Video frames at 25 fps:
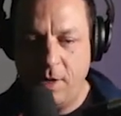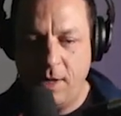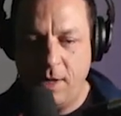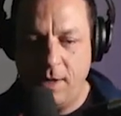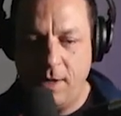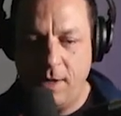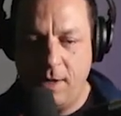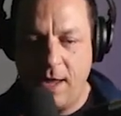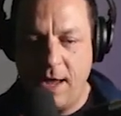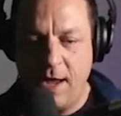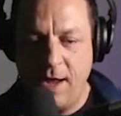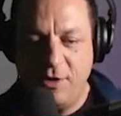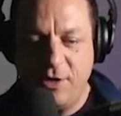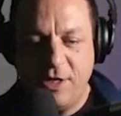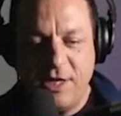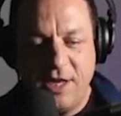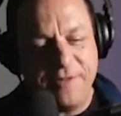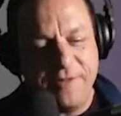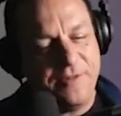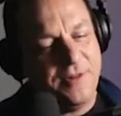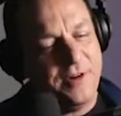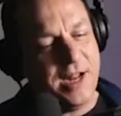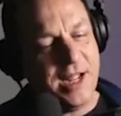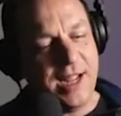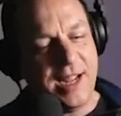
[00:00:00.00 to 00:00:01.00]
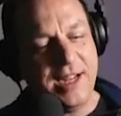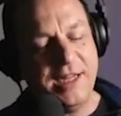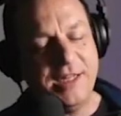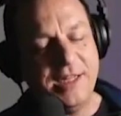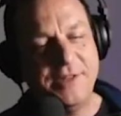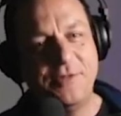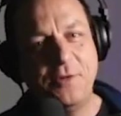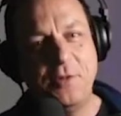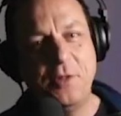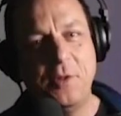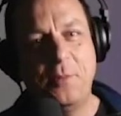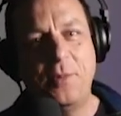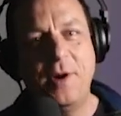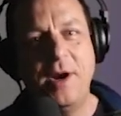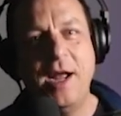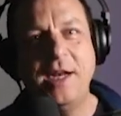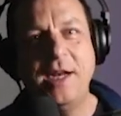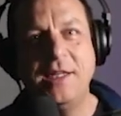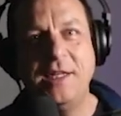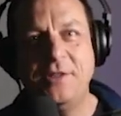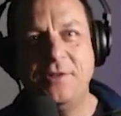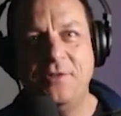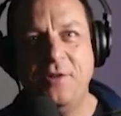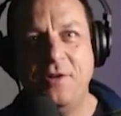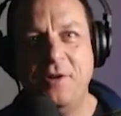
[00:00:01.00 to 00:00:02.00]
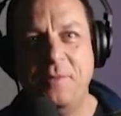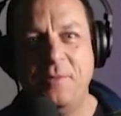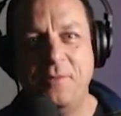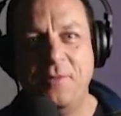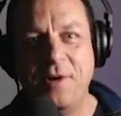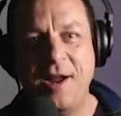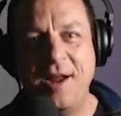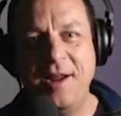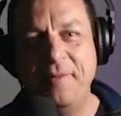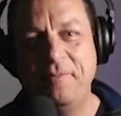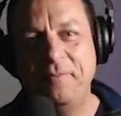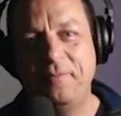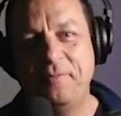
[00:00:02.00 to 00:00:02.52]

how different it is from the practice room, right?